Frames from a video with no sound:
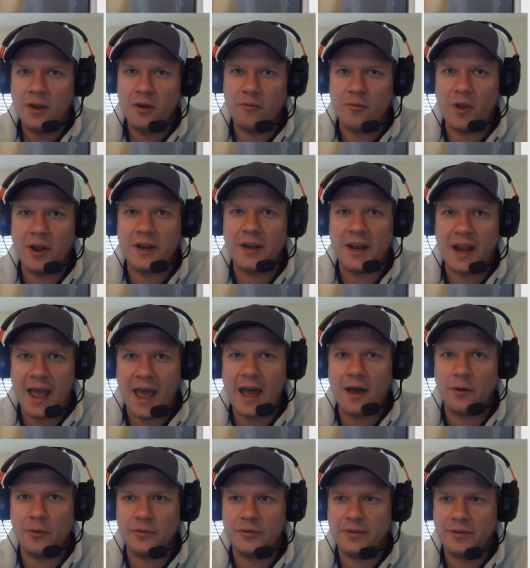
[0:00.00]
run an
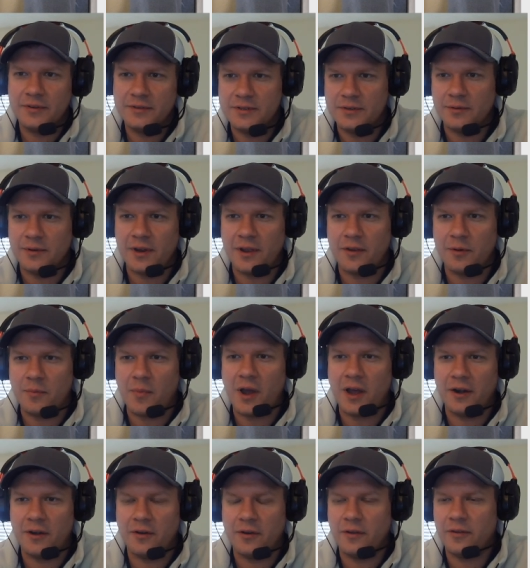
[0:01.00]
out to another
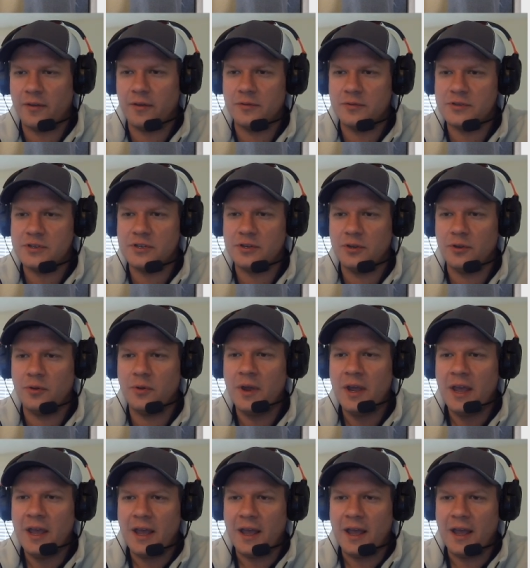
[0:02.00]
monitor on those two.